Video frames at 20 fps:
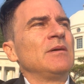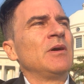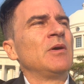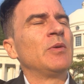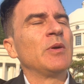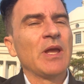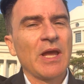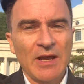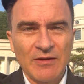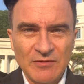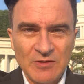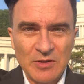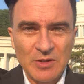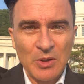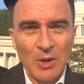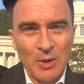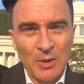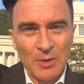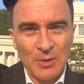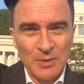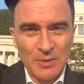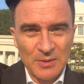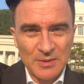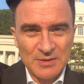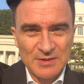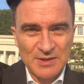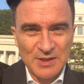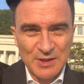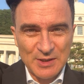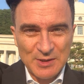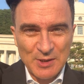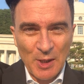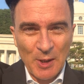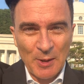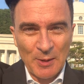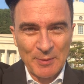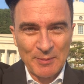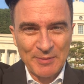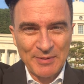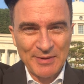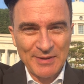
We have to go to the top.